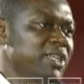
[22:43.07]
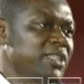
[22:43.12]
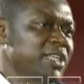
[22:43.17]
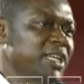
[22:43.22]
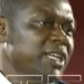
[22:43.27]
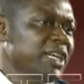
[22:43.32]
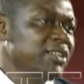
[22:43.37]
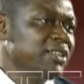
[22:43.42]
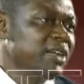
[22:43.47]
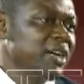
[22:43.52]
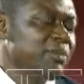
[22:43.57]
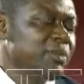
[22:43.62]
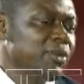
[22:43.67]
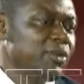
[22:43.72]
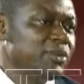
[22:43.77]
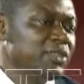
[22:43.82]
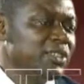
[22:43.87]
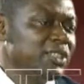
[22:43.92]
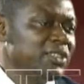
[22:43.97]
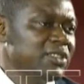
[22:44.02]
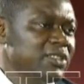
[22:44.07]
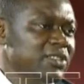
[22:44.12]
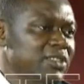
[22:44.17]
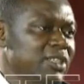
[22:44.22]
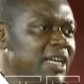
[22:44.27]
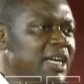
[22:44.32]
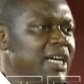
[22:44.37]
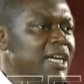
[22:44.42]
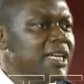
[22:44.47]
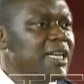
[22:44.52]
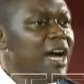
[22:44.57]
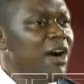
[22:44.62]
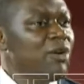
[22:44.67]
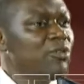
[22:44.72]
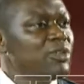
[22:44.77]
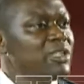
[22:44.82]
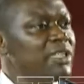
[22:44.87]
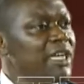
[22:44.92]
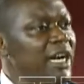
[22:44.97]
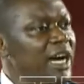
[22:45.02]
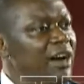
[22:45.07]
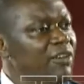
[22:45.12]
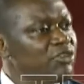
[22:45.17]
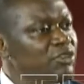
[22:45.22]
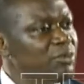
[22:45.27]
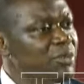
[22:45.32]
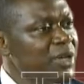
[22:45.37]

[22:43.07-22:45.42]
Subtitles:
electoral processes. Now, they have to be